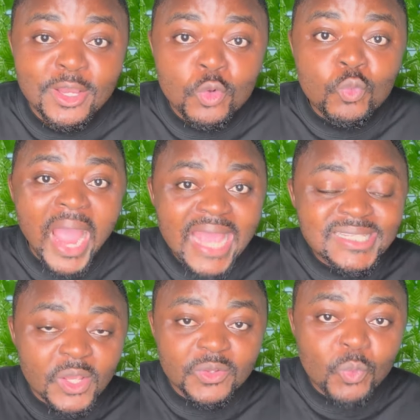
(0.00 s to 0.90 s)

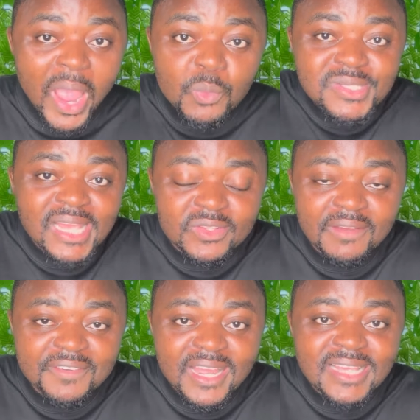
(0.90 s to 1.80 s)
will South
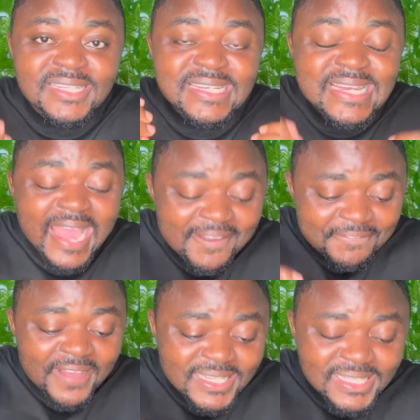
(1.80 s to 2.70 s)
Africans
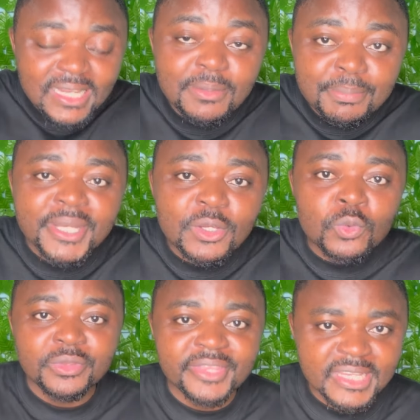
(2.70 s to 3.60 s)
never celebrate the
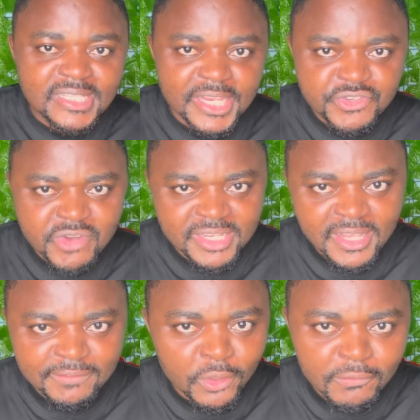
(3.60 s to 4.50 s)
good things Nigerians
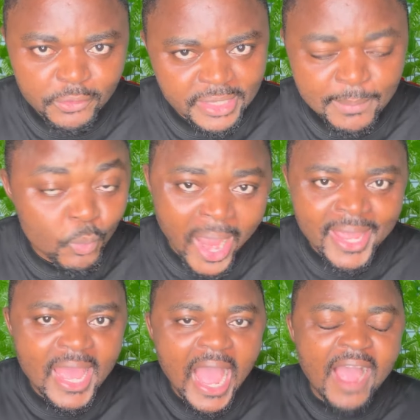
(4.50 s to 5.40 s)
have done for them? Why?
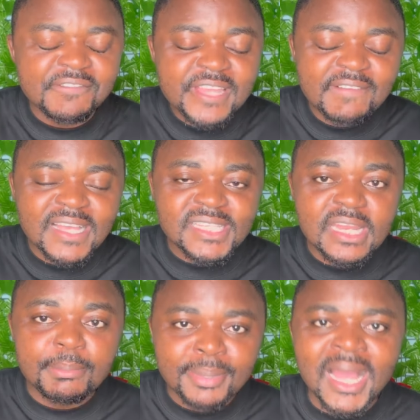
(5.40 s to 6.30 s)
I've never seen a
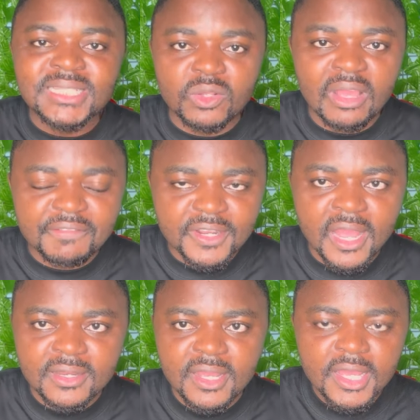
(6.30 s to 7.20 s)
black South
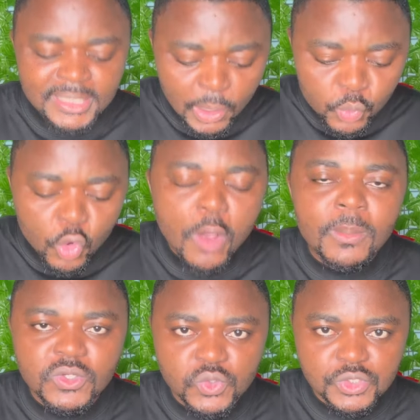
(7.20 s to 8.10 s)
African that will come
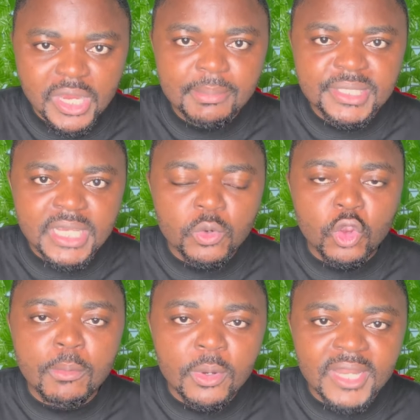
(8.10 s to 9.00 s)
on social media or
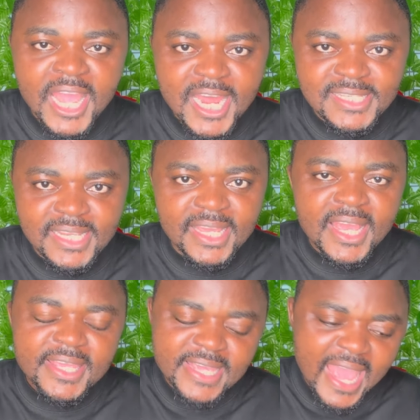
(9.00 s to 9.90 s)
come online and
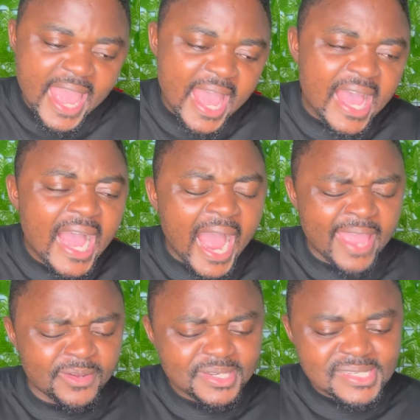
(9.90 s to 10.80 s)
say, yeah, I
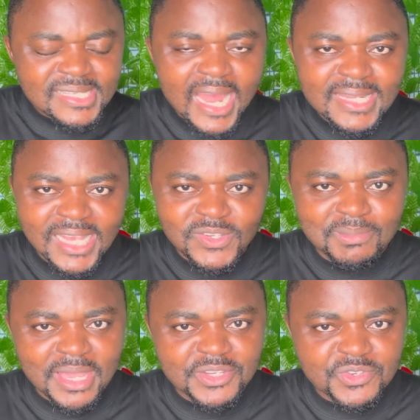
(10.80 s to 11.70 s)
understand that some
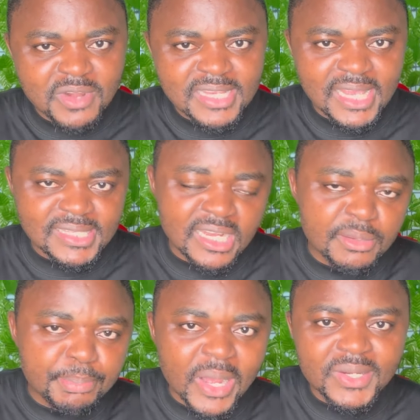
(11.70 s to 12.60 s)
Nigerians are
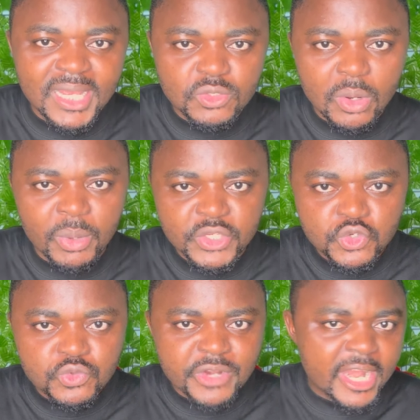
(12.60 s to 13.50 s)
selling powders to our
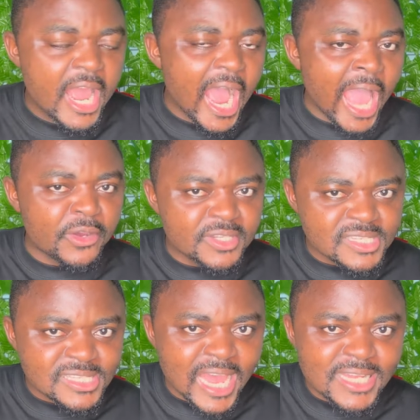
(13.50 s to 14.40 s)
children. I
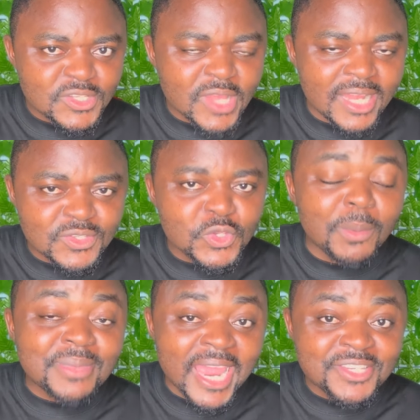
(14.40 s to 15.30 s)
understand that
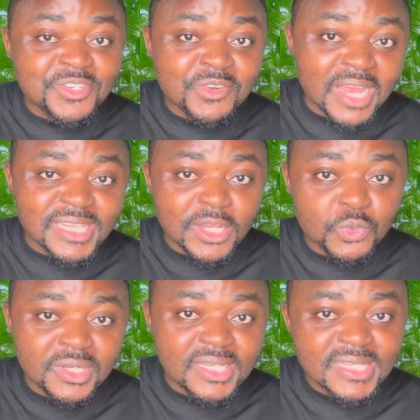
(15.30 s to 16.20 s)
some Nigerians are
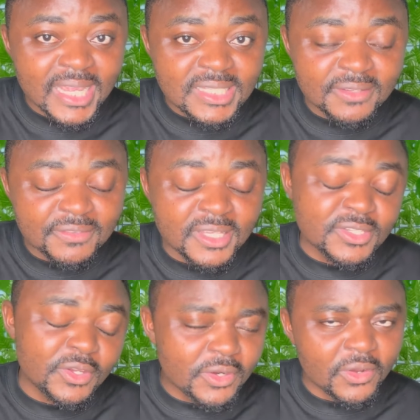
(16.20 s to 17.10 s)
doing these negative things.
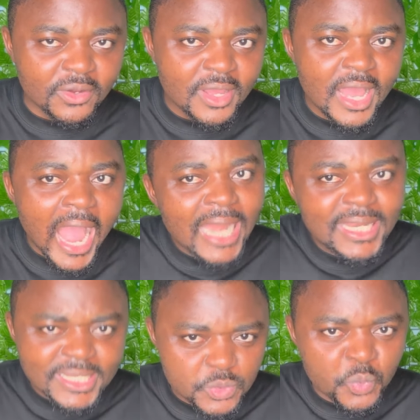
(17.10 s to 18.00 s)
You know, at
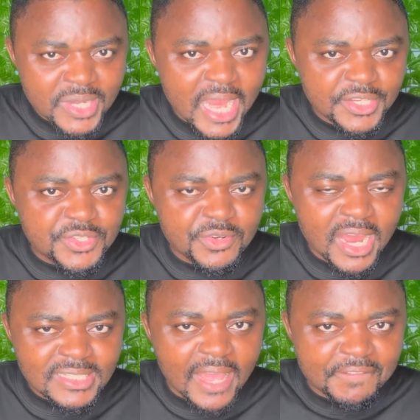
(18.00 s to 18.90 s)
least we
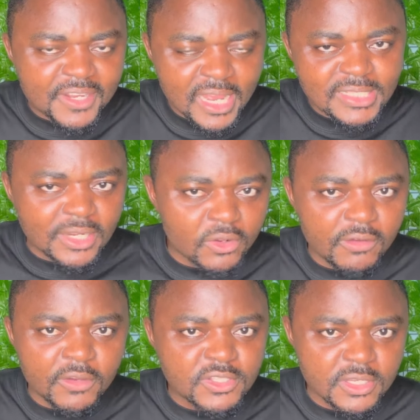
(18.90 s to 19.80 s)
Nigerians, Africans, and all
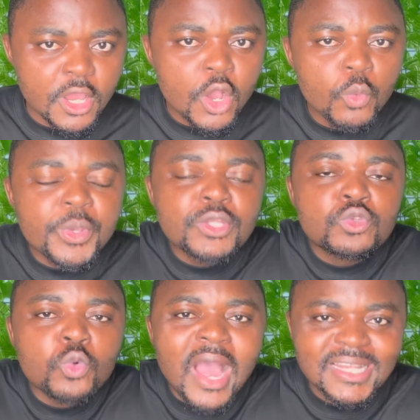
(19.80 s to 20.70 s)
of us, we
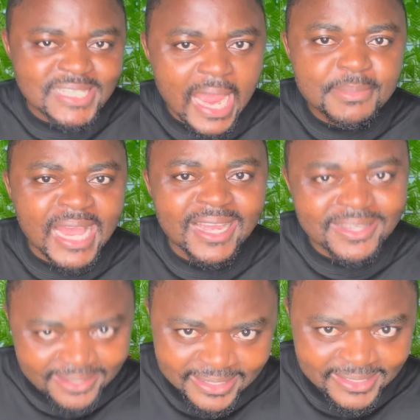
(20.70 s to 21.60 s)
do at times
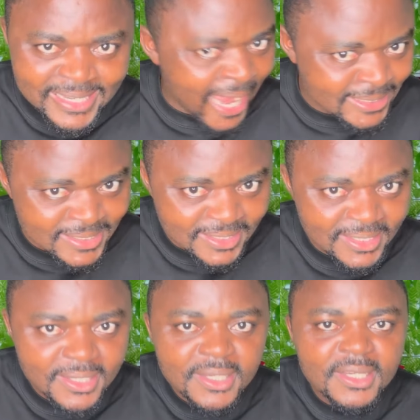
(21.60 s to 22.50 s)
agree that
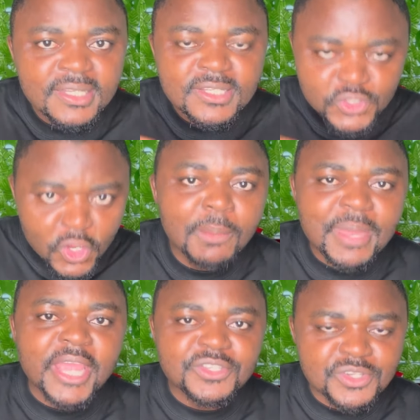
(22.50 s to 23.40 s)
some
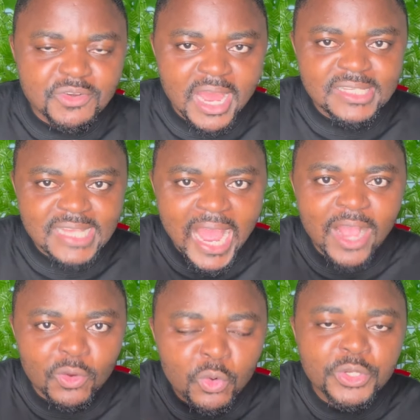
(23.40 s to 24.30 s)
Nigerians are
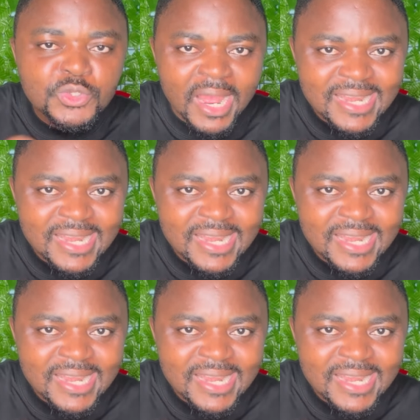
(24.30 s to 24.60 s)
going to an